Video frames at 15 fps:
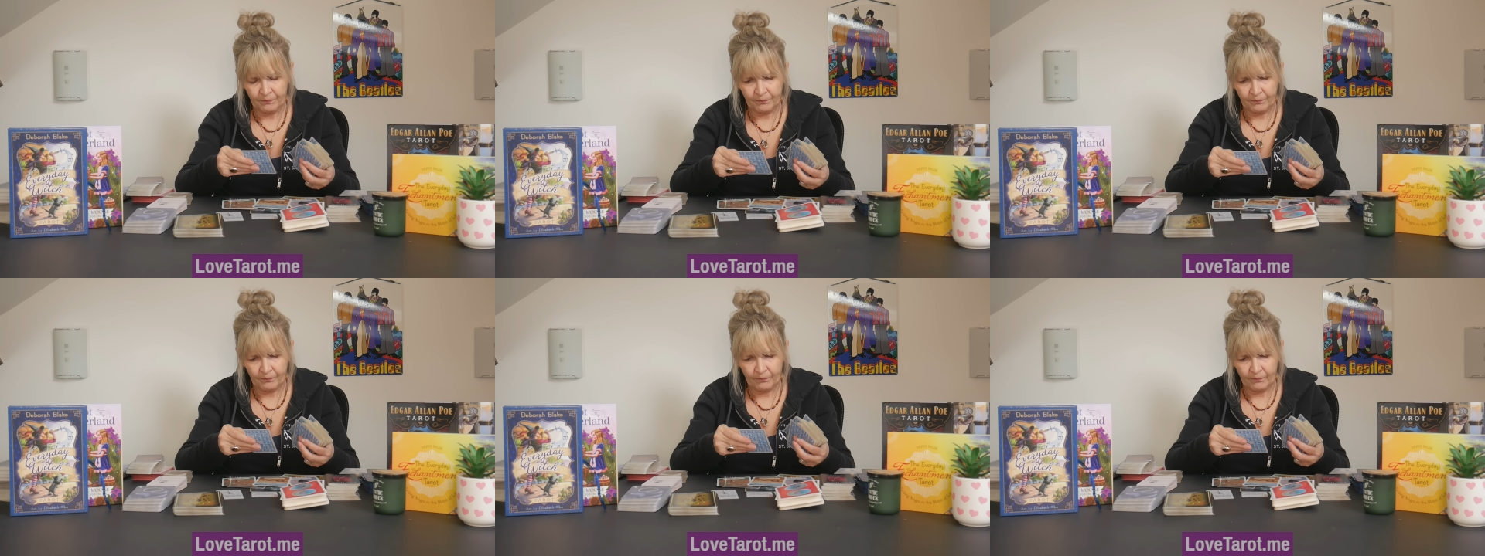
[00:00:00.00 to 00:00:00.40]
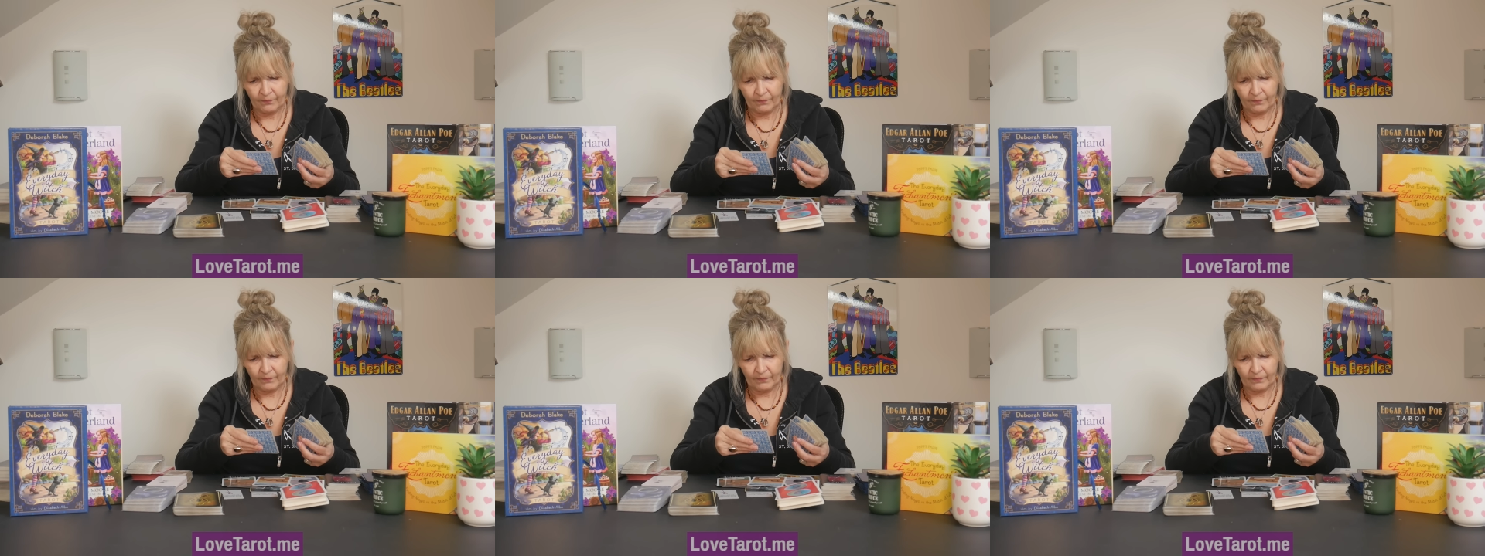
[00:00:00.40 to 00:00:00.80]

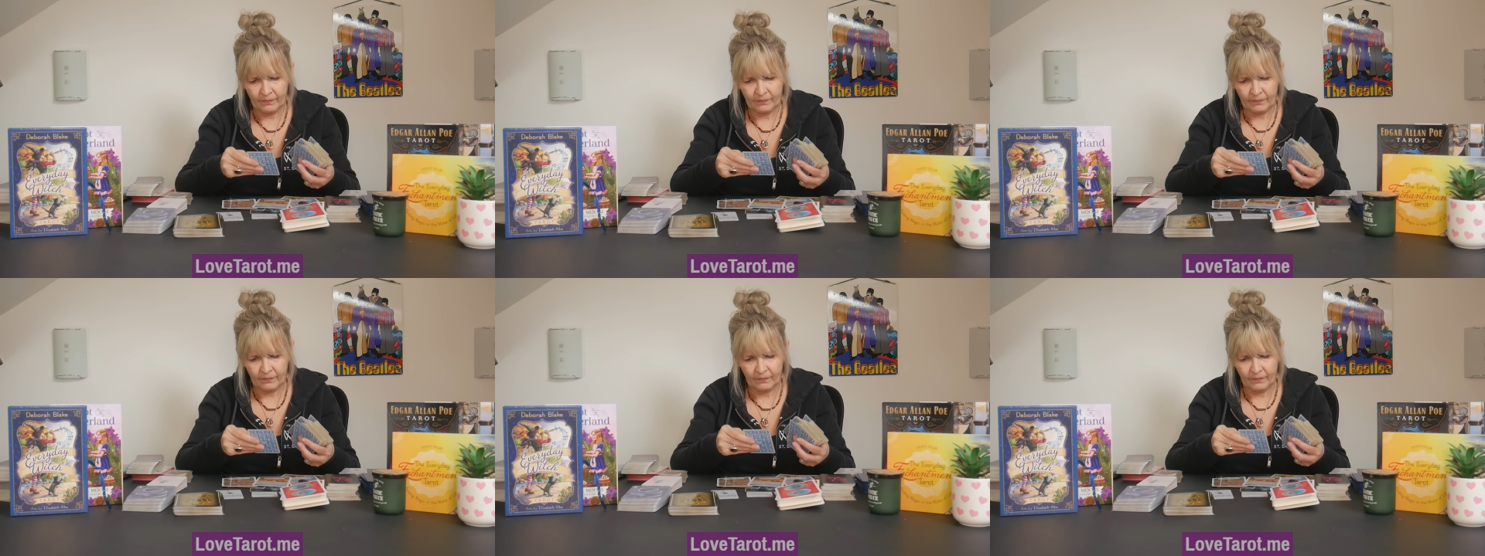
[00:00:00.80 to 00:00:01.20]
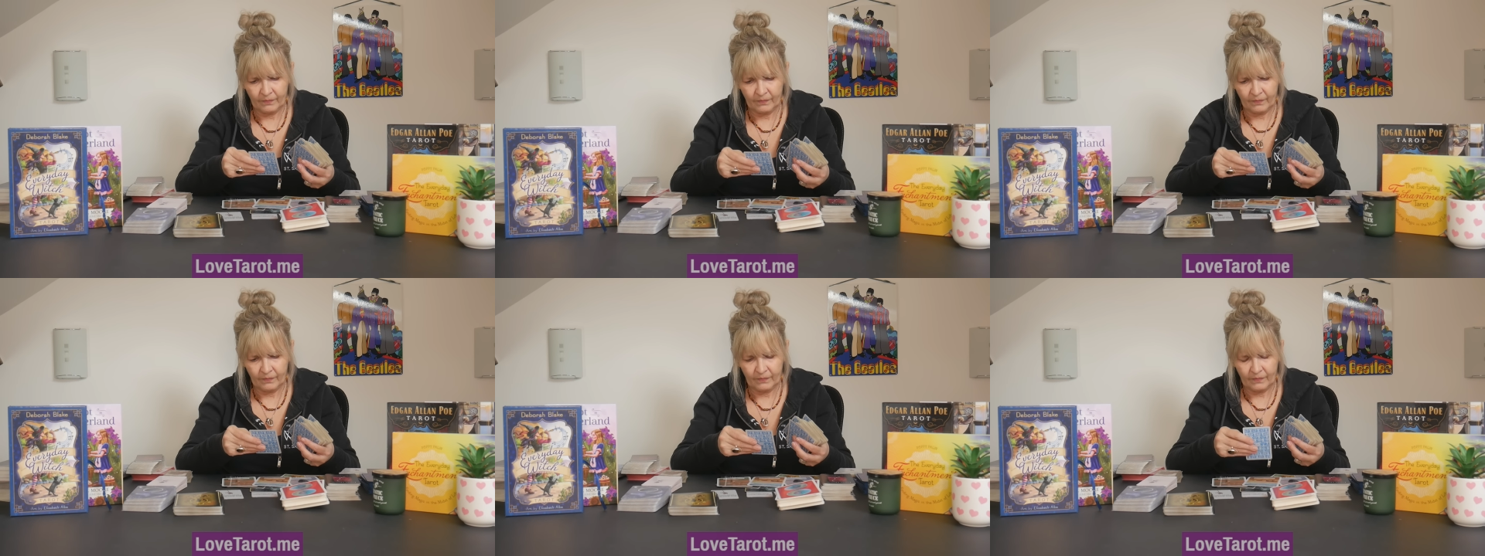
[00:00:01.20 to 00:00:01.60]

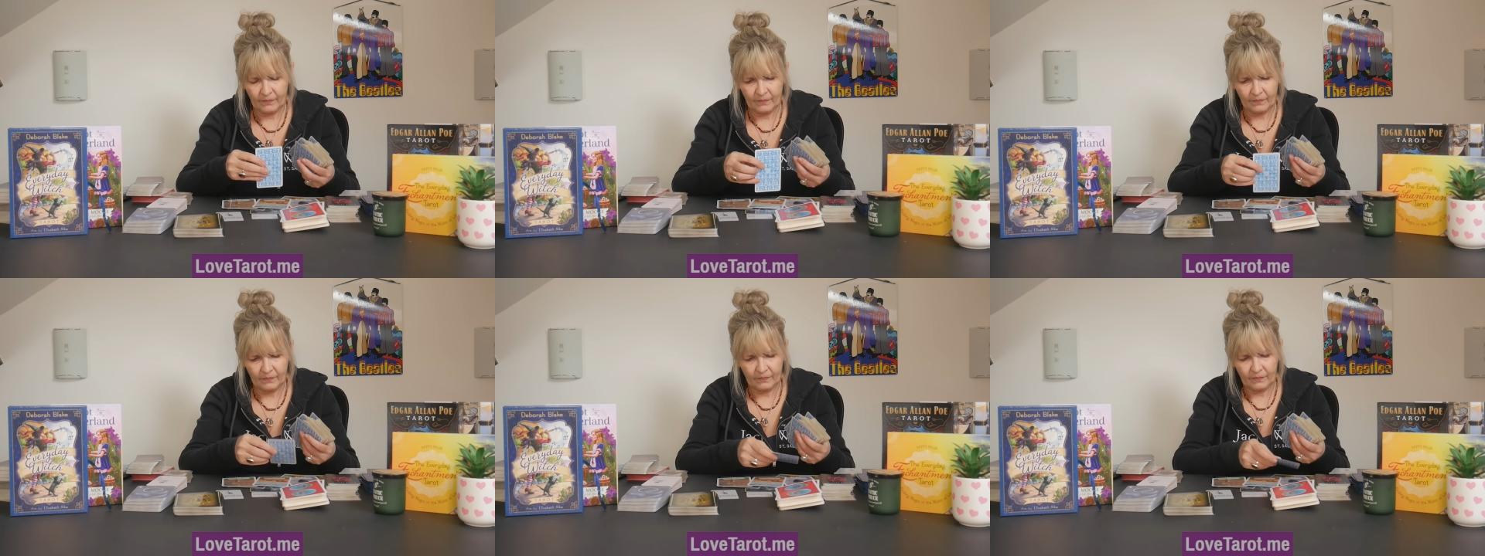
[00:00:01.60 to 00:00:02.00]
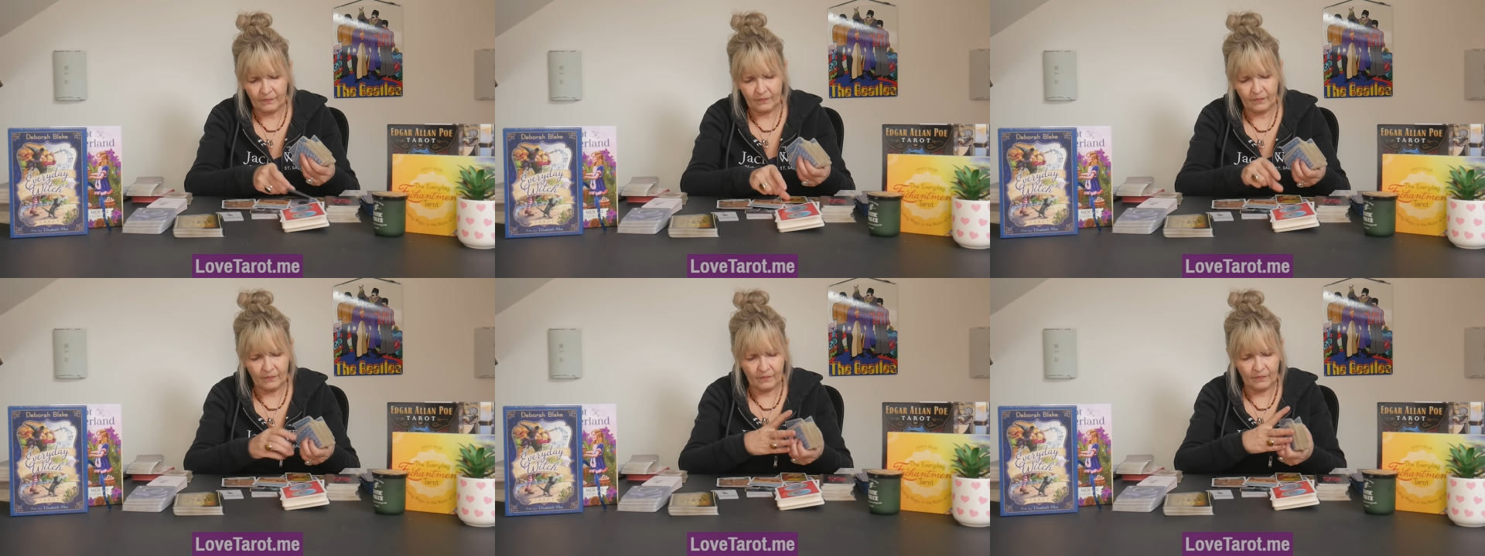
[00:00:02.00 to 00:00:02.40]

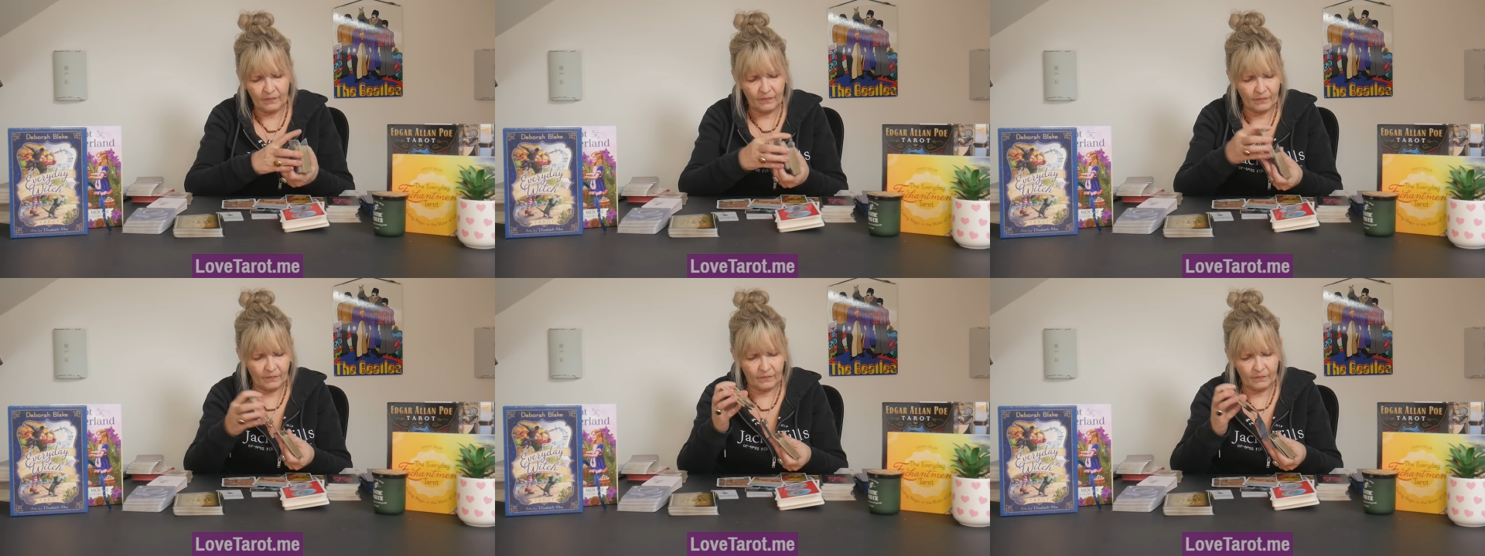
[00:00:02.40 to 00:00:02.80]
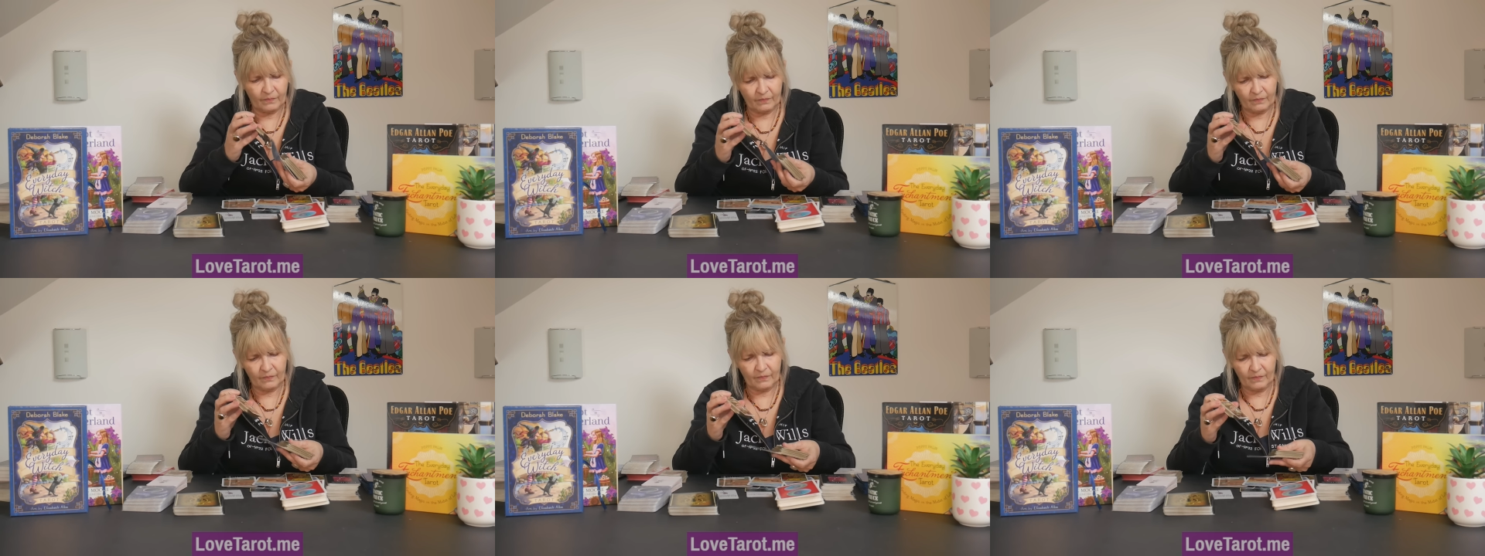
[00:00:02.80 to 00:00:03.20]

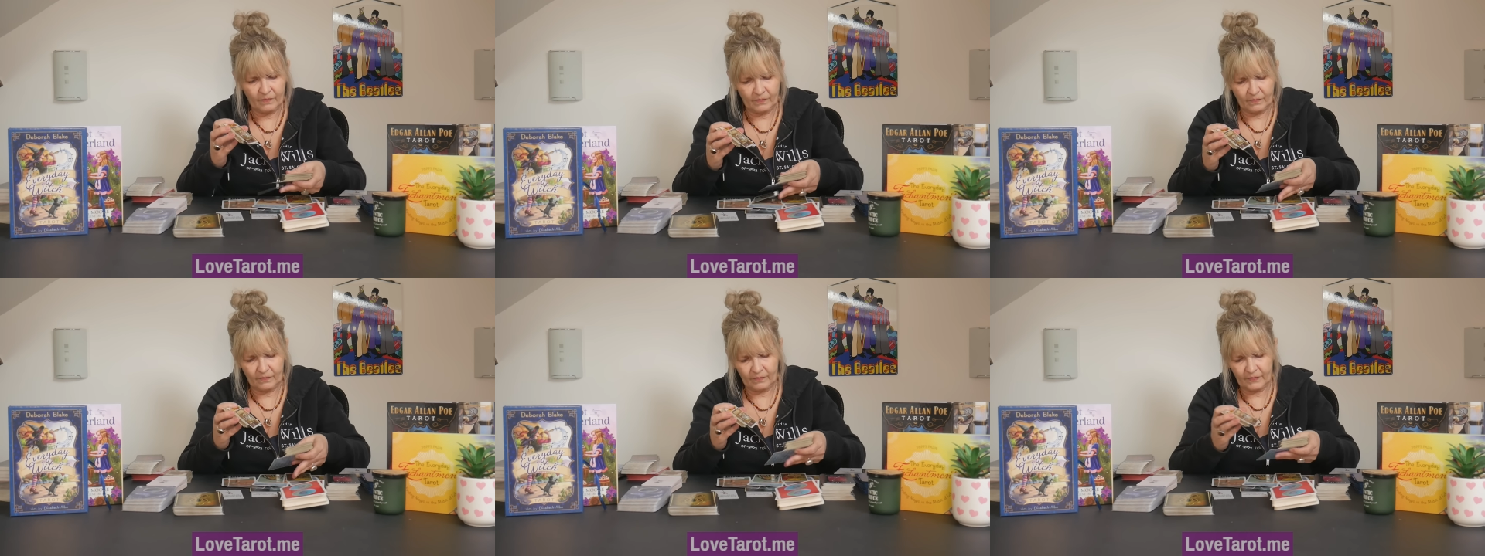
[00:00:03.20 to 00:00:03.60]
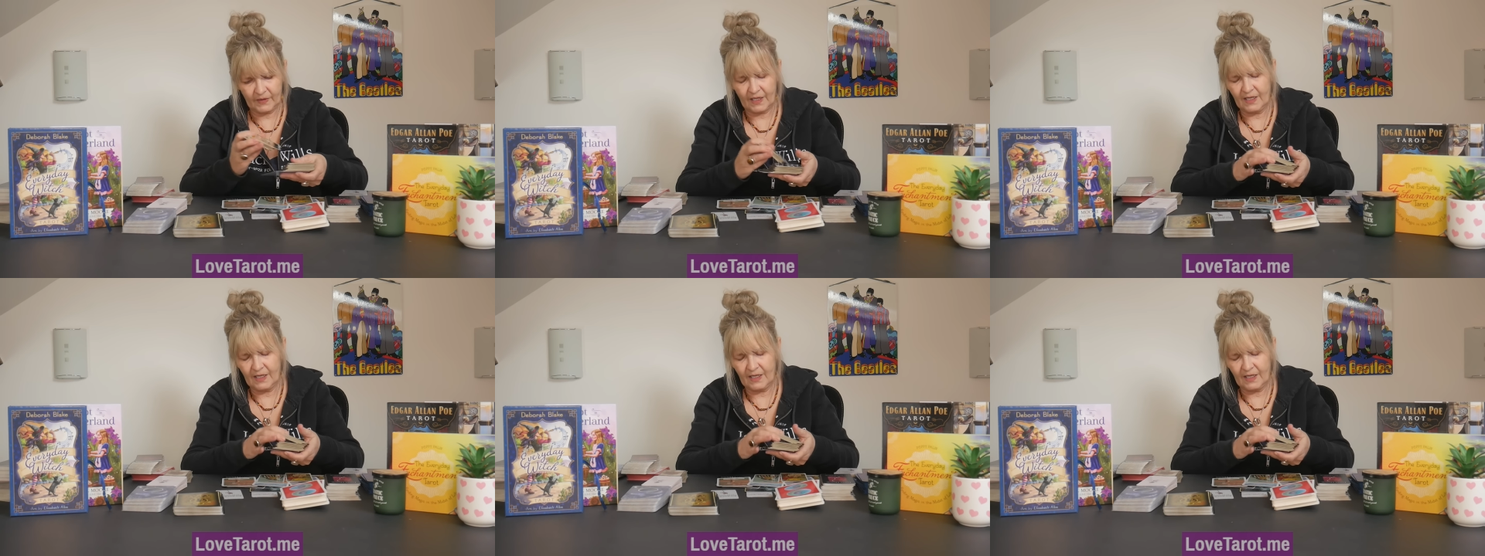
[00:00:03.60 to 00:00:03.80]
[no speech]